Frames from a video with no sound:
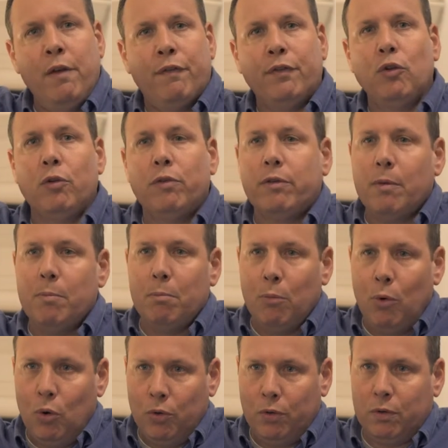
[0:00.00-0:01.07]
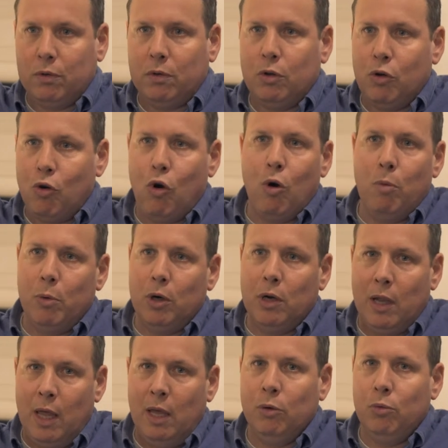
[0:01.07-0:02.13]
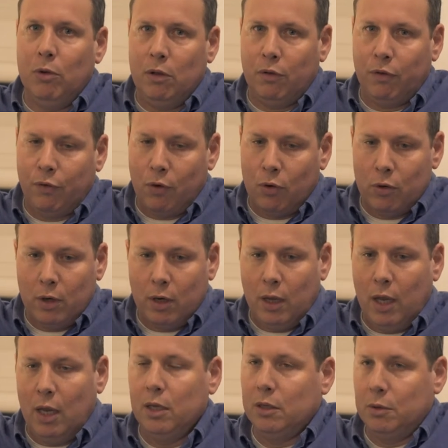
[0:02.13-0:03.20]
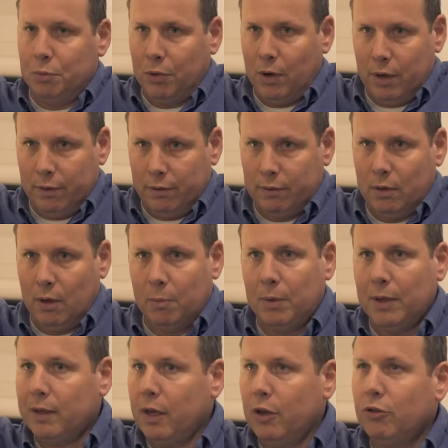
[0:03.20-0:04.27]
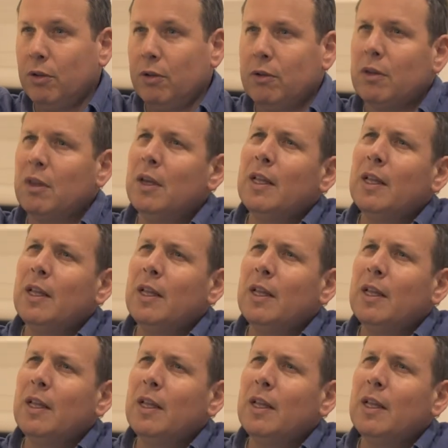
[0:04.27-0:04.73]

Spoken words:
if not the most common language for enterprise applications.